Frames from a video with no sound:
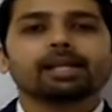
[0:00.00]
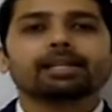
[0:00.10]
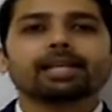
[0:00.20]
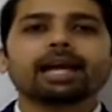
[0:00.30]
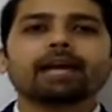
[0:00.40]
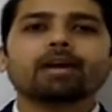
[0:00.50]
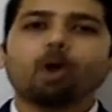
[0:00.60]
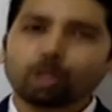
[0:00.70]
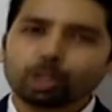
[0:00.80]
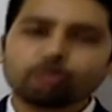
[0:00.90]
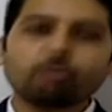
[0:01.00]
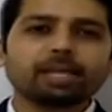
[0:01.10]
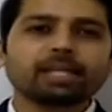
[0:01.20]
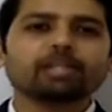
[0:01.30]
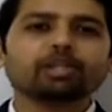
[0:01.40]
they are also
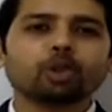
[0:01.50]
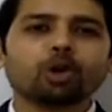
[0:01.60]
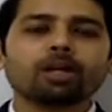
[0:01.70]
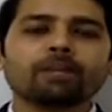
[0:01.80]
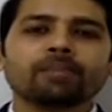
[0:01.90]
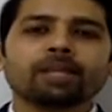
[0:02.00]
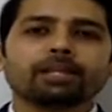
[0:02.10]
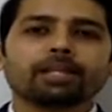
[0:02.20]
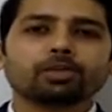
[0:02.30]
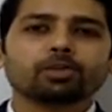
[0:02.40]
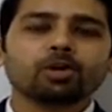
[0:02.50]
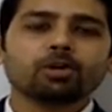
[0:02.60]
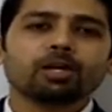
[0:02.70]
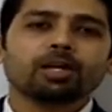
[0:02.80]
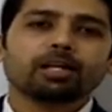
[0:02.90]
making sure that,
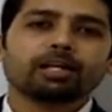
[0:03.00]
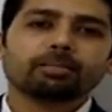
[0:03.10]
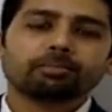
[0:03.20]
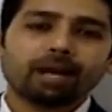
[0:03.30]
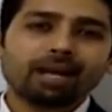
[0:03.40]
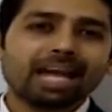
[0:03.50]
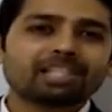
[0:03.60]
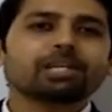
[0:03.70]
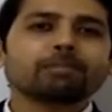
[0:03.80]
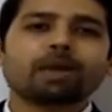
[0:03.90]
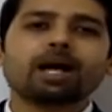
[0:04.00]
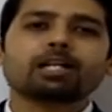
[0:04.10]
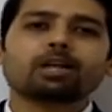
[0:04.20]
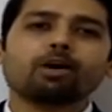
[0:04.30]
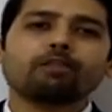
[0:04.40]
a larger
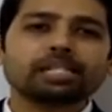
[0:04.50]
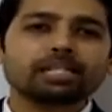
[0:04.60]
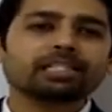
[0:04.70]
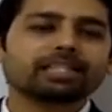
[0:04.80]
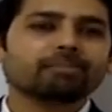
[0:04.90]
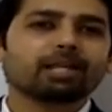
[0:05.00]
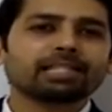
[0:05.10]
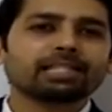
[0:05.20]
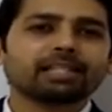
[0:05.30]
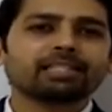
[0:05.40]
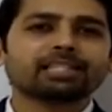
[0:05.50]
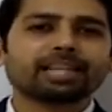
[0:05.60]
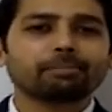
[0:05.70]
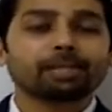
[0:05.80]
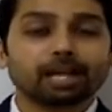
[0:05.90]
part of inter-scheme transactions
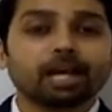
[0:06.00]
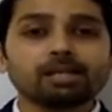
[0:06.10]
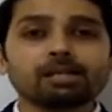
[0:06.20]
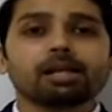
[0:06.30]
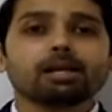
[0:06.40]
can be done,